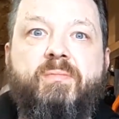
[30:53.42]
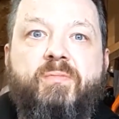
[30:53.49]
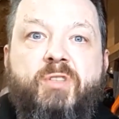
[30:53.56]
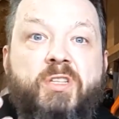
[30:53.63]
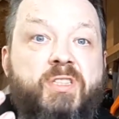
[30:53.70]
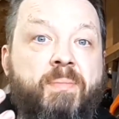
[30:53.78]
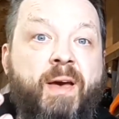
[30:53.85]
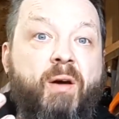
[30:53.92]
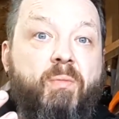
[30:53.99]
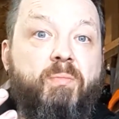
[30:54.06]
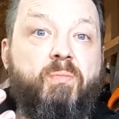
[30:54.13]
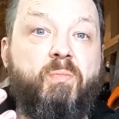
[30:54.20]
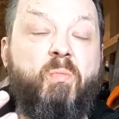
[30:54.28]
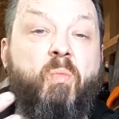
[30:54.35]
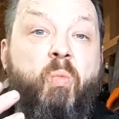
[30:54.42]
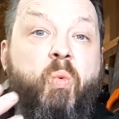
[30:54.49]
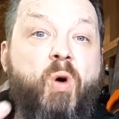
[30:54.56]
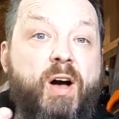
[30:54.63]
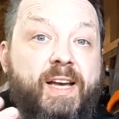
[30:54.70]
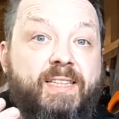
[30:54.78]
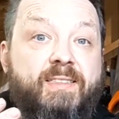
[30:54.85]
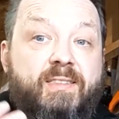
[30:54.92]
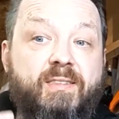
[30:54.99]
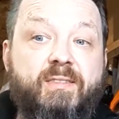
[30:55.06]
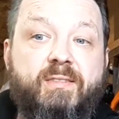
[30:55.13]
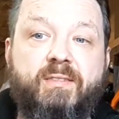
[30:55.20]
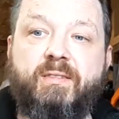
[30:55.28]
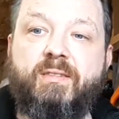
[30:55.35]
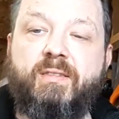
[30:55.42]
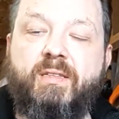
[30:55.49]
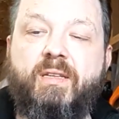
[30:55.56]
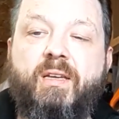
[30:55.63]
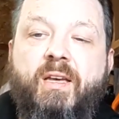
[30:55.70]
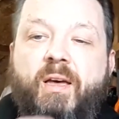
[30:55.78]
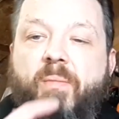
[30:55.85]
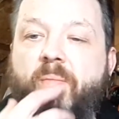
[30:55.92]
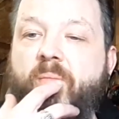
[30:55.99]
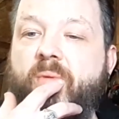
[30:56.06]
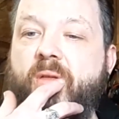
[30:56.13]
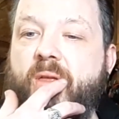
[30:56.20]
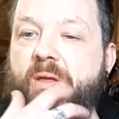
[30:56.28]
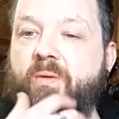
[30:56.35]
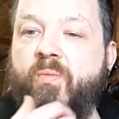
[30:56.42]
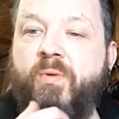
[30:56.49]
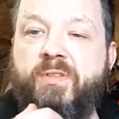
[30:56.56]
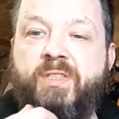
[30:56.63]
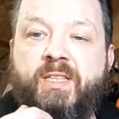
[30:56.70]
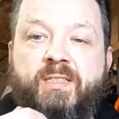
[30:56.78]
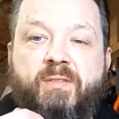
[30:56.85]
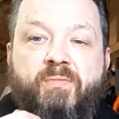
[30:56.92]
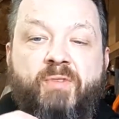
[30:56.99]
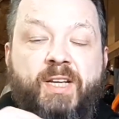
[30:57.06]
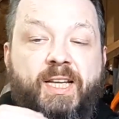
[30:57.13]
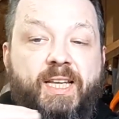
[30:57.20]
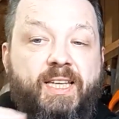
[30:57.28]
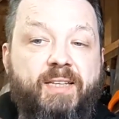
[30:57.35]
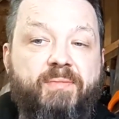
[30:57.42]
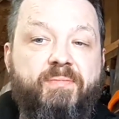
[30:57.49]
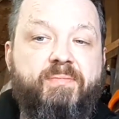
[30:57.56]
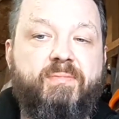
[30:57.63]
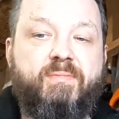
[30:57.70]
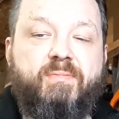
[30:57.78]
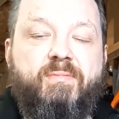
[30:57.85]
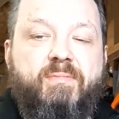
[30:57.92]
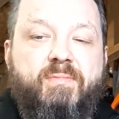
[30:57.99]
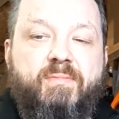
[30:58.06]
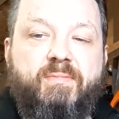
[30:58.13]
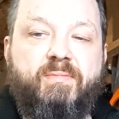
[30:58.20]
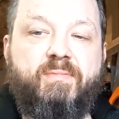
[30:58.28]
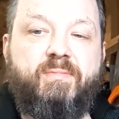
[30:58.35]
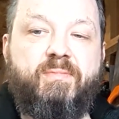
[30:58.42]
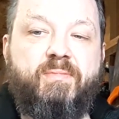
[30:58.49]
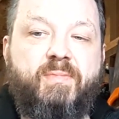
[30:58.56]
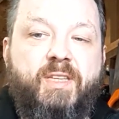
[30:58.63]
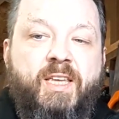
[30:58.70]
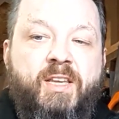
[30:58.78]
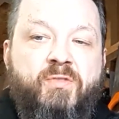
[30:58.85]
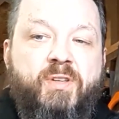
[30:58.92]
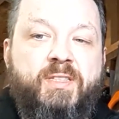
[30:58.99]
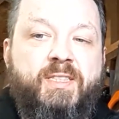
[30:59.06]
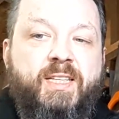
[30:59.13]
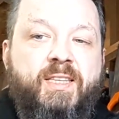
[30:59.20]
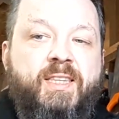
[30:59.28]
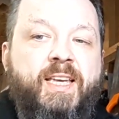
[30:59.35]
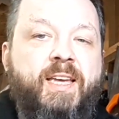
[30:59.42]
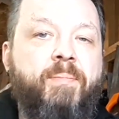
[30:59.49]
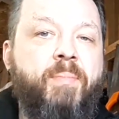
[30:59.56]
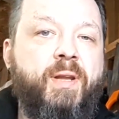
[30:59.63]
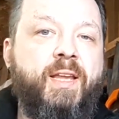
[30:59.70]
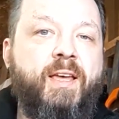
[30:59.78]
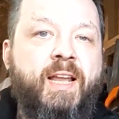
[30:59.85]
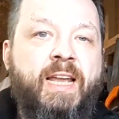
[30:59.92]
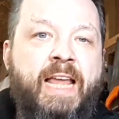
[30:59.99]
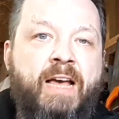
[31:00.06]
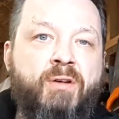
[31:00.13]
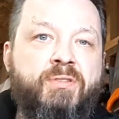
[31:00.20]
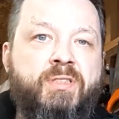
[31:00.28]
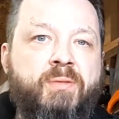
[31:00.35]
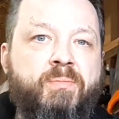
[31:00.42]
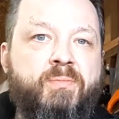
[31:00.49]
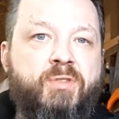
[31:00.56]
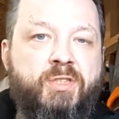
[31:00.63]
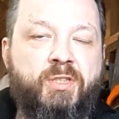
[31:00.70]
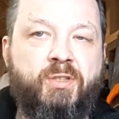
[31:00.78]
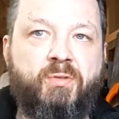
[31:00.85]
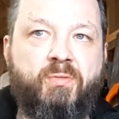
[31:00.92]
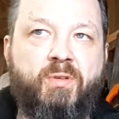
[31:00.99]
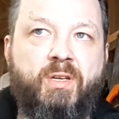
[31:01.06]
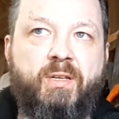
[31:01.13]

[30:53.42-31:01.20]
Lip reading: just about white, which is a really interesting thing. But it allows them to